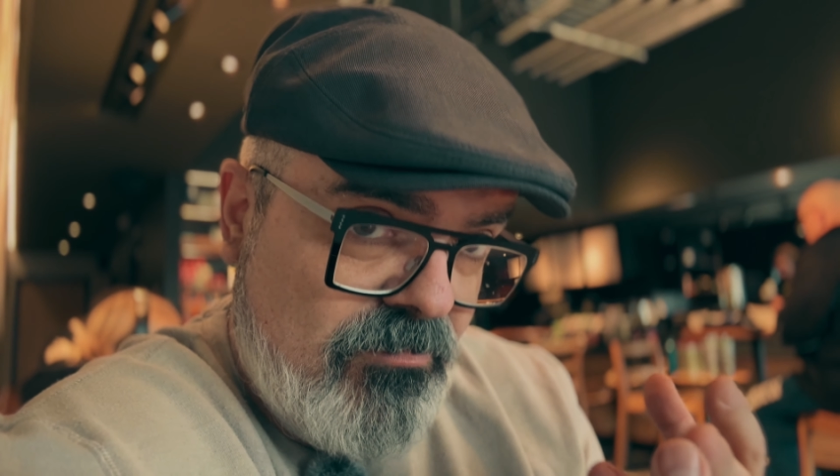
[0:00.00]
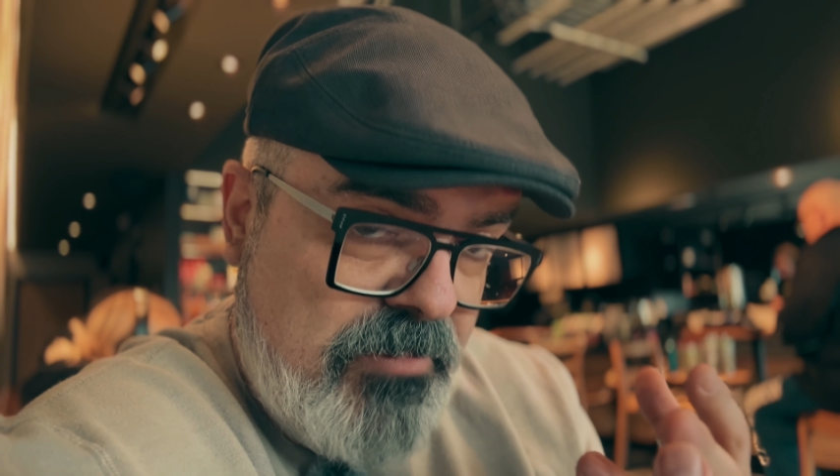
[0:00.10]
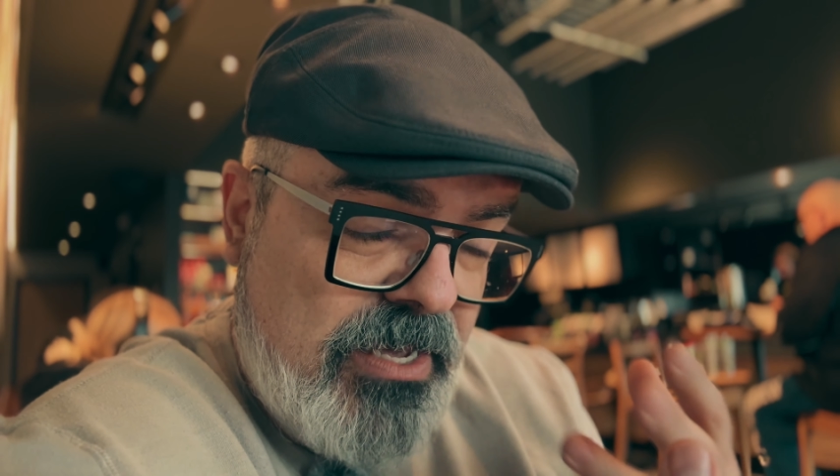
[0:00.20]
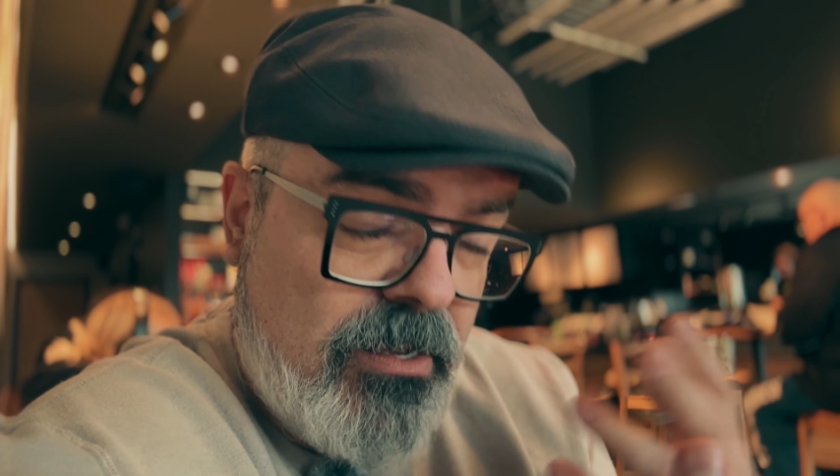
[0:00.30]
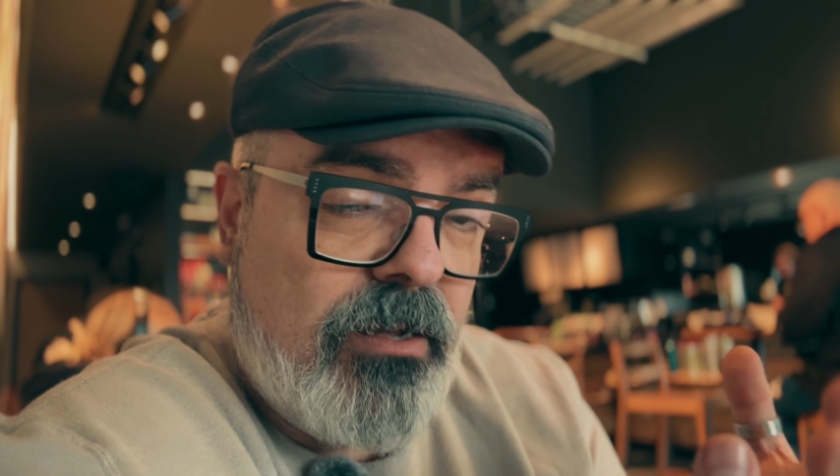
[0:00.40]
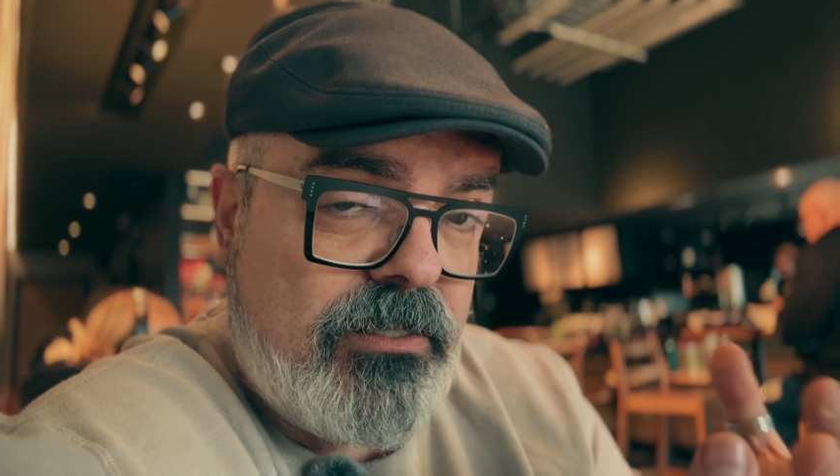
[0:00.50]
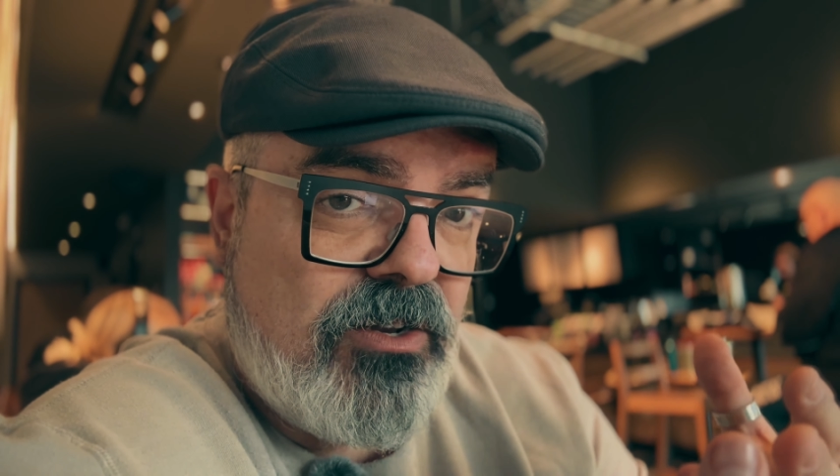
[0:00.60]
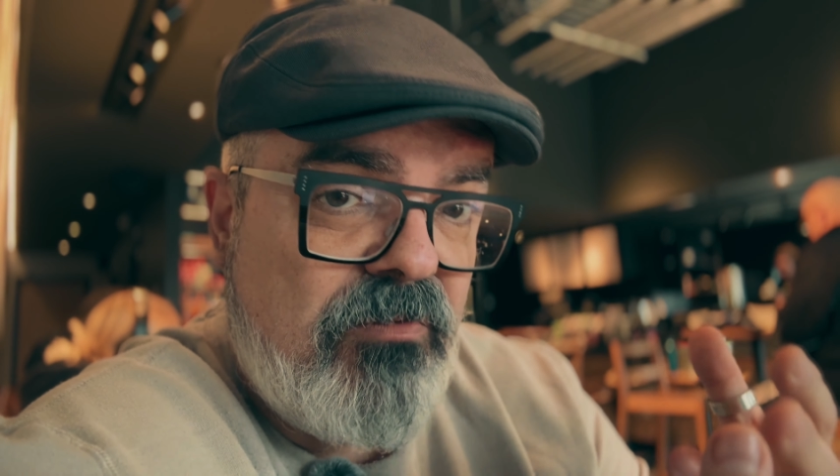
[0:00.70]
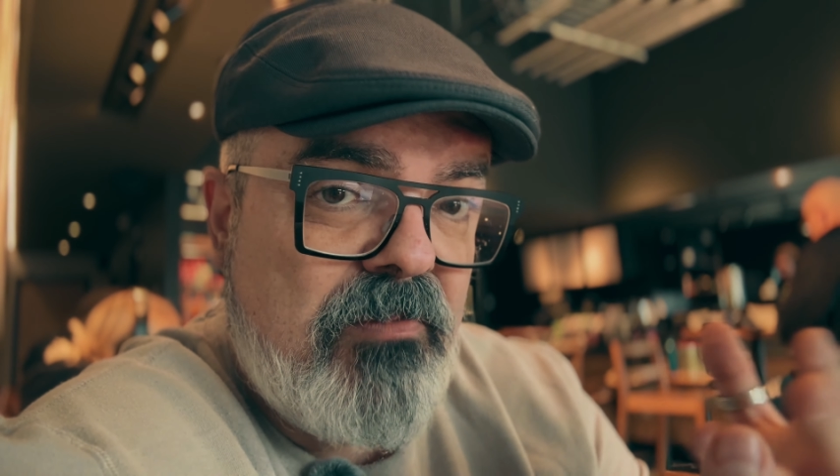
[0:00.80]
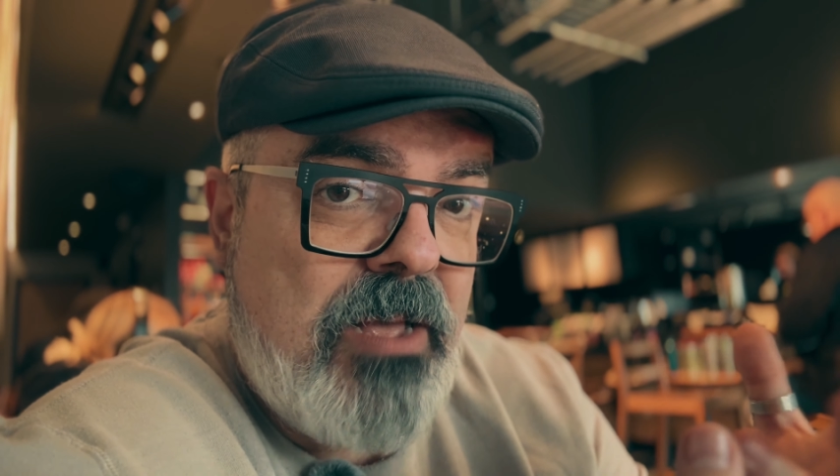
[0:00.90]

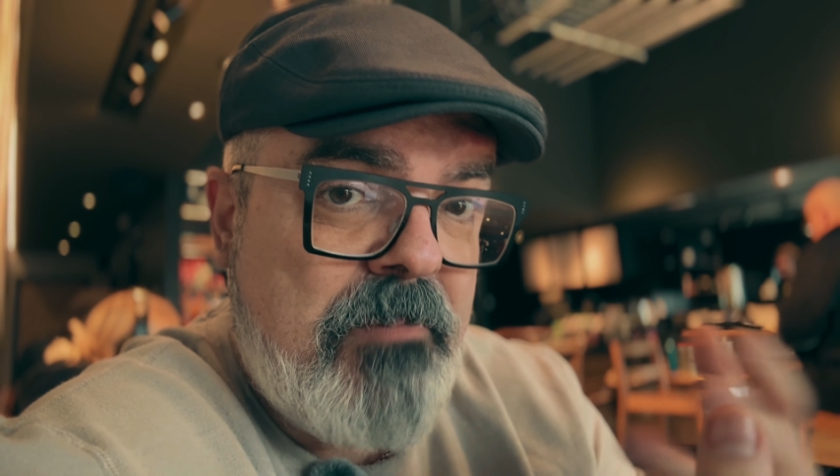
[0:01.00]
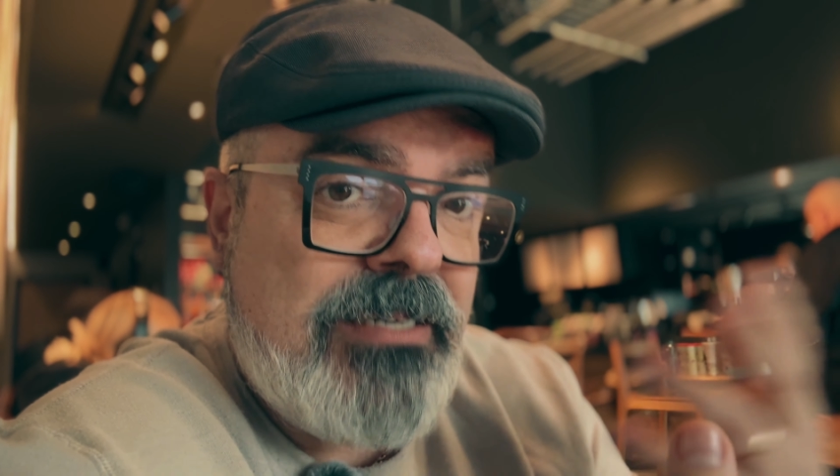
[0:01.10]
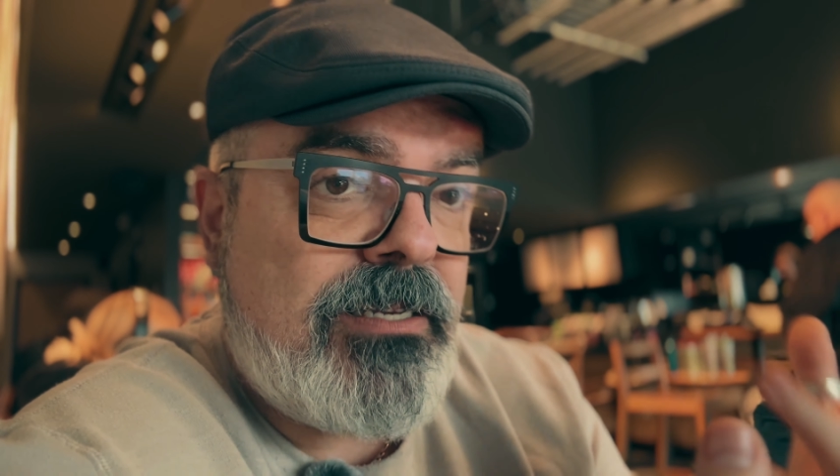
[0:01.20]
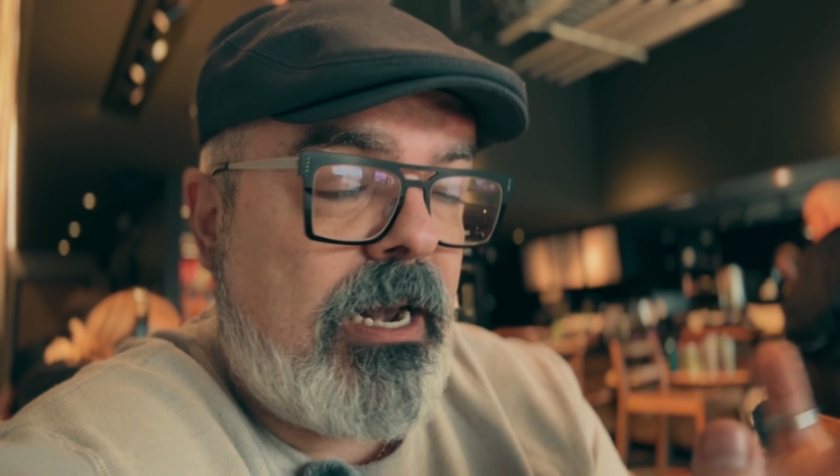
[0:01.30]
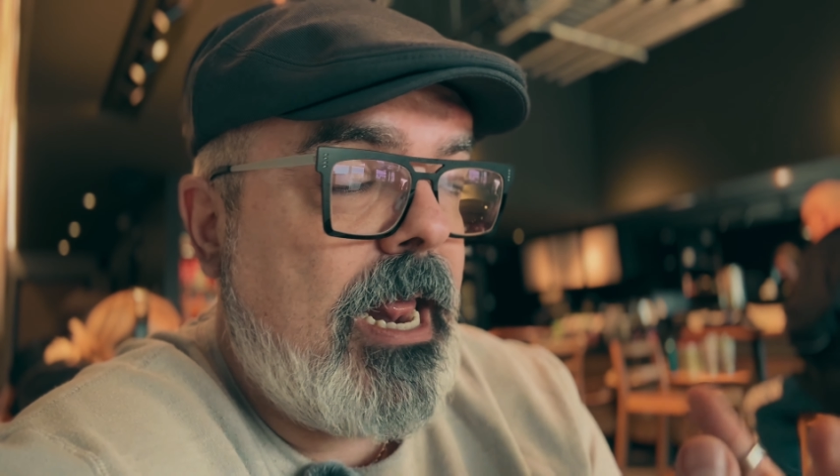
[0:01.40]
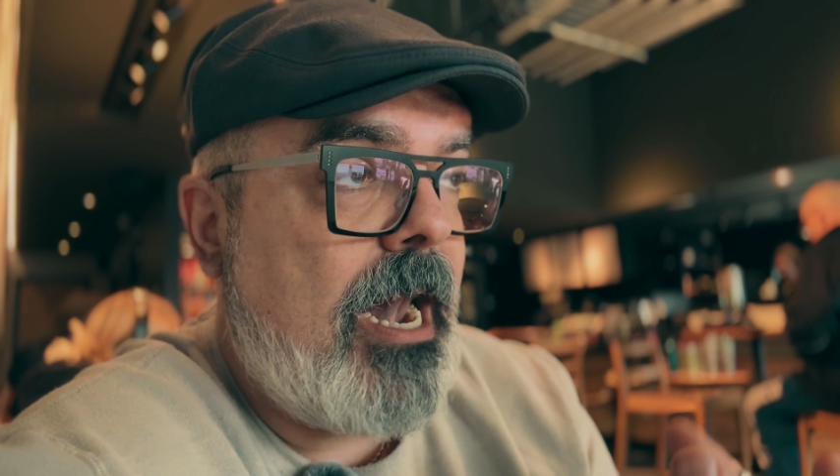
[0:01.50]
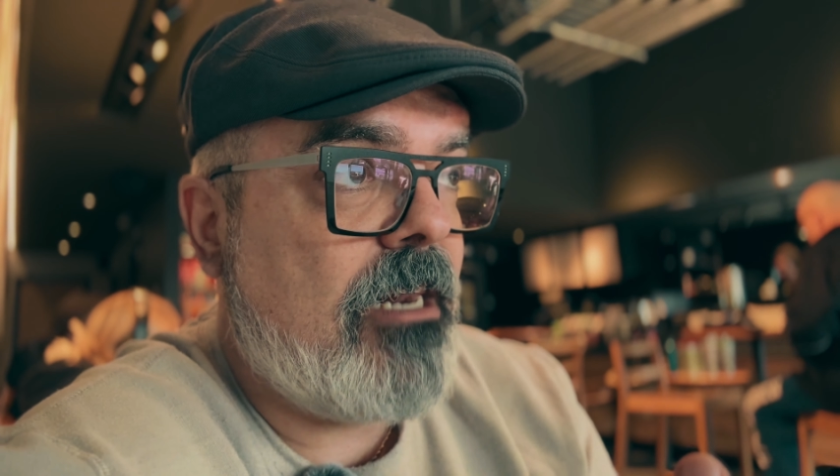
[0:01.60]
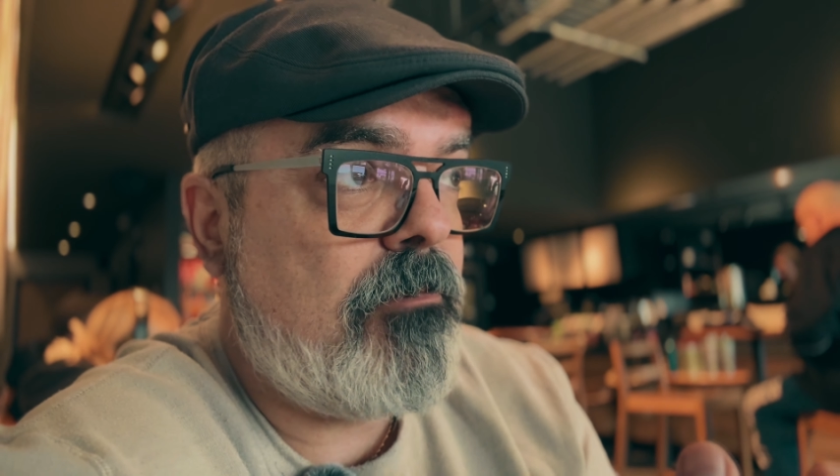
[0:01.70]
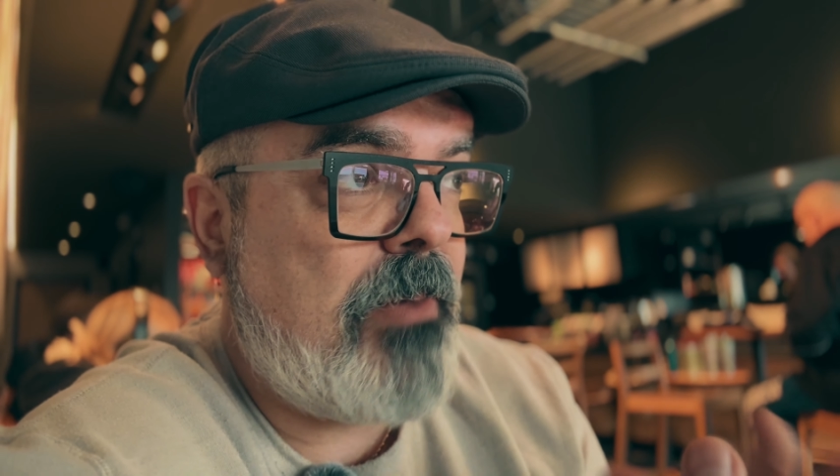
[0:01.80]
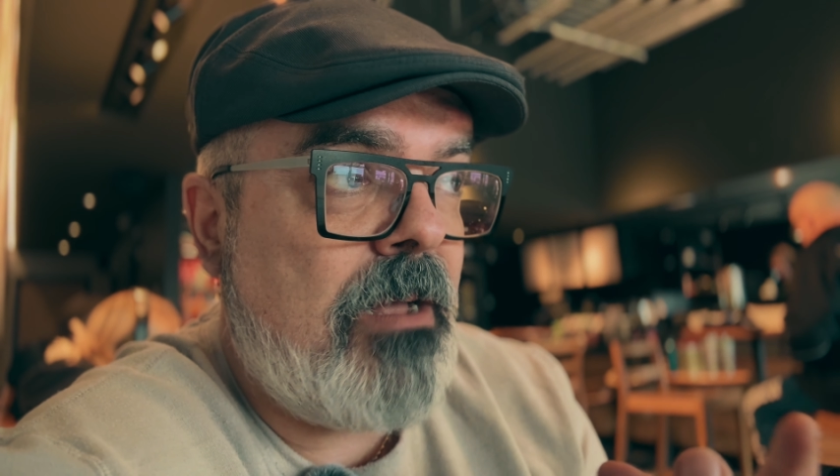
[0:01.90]
because of my mental health.